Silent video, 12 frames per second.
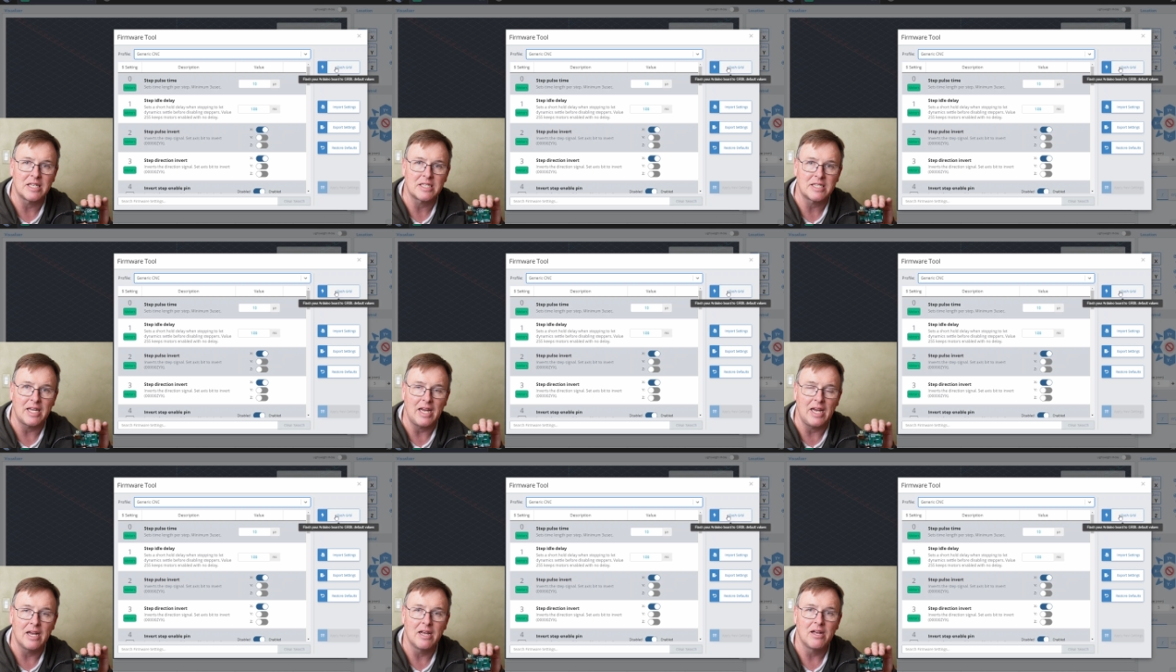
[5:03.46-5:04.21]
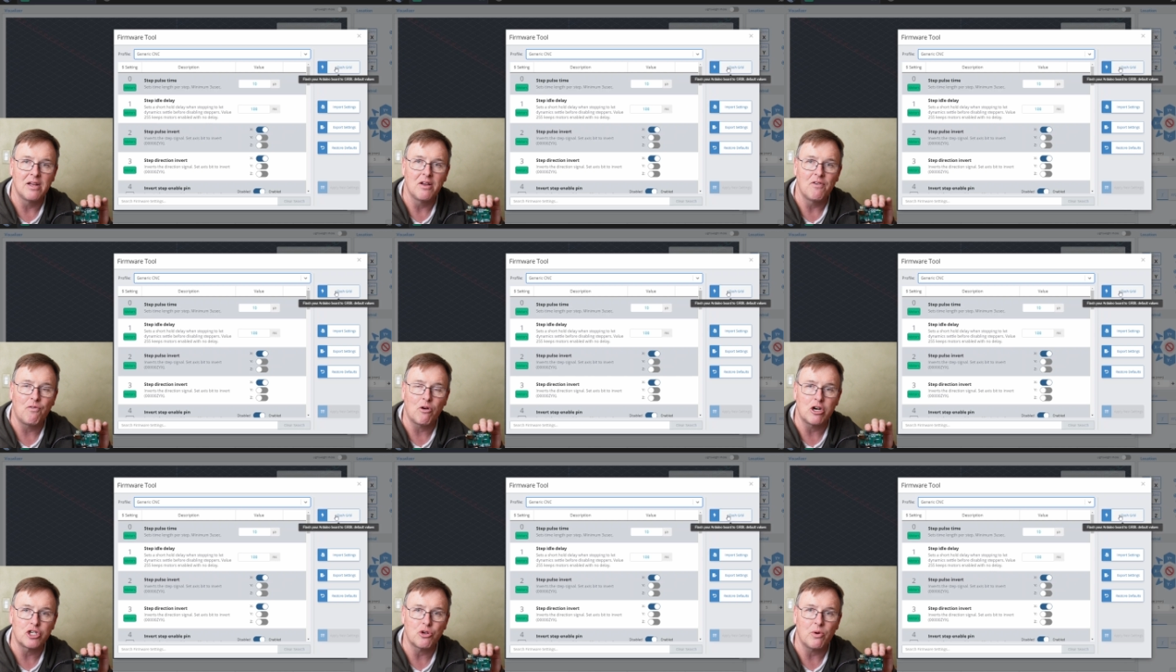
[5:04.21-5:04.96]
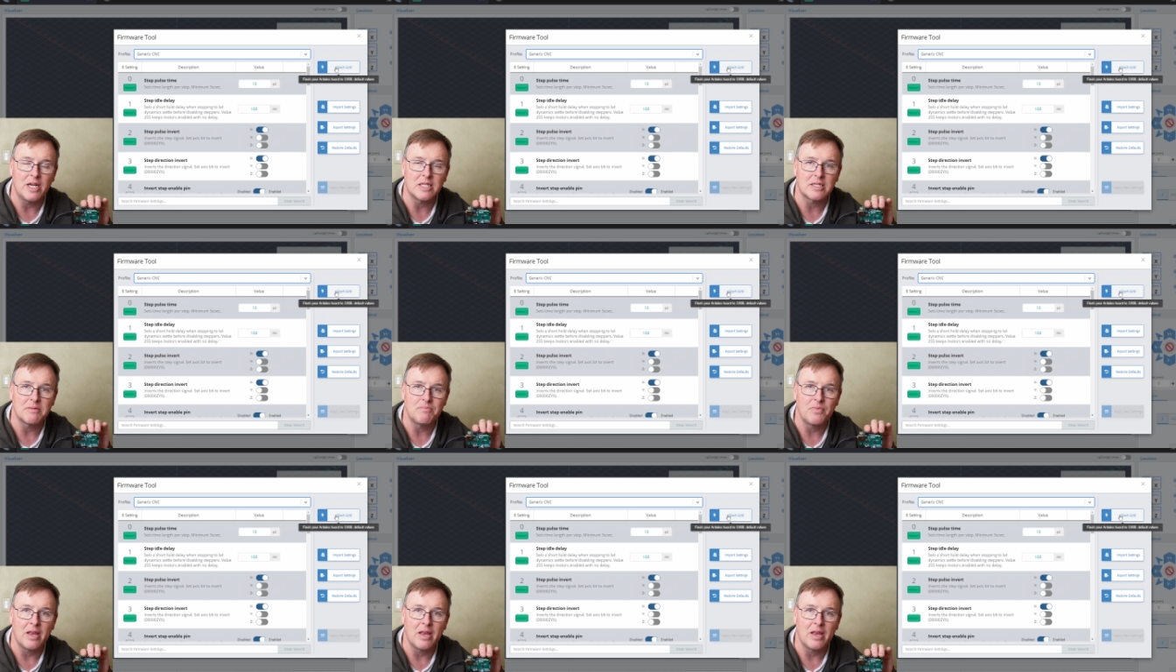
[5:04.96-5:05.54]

N C for your choice.